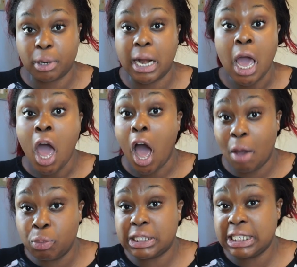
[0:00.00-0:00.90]
point
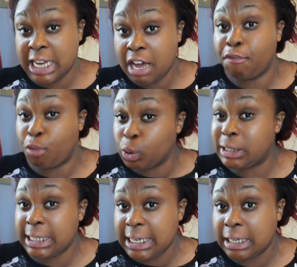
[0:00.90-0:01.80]
I was in year
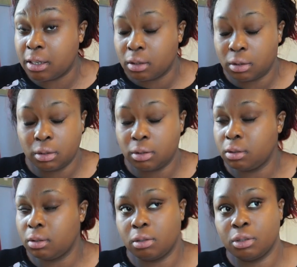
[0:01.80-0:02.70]
14,
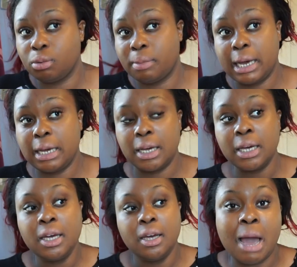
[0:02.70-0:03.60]
God almighty,
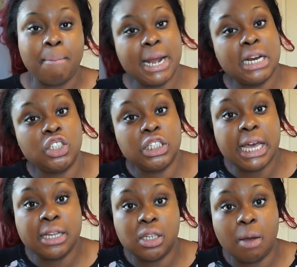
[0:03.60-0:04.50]
I managed
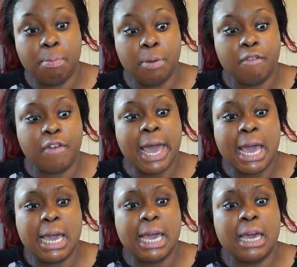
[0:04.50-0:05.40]
to end up with
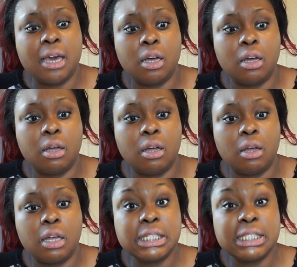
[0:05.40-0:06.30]
a
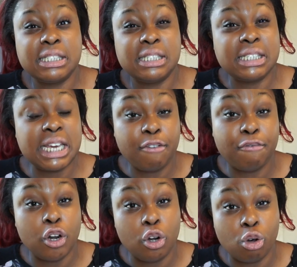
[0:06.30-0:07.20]
C
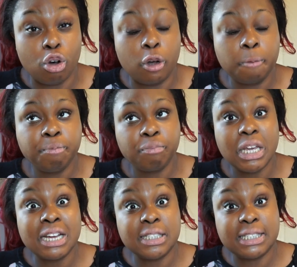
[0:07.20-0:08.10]
for law,
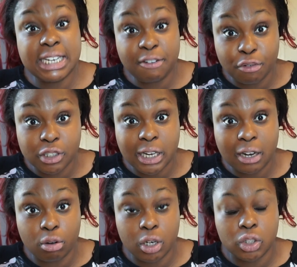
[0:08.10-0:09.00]
a D for
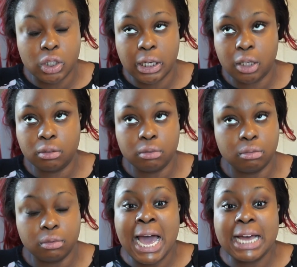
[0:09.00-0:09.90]
psychology,
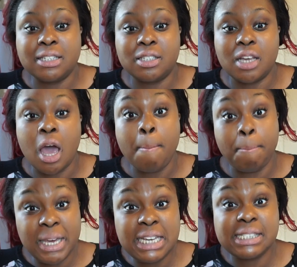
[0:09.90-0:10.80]
and a
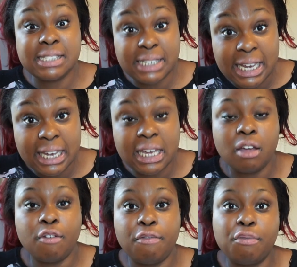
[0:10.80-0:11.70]

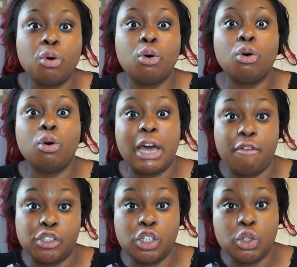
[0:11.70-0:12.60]
BC for
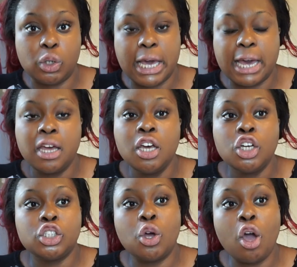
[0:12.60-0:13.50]
health and social care.
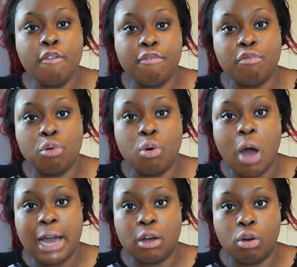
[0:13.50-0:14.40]
So
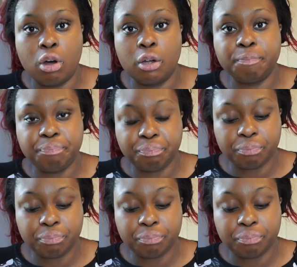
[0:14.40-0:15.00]
overall I got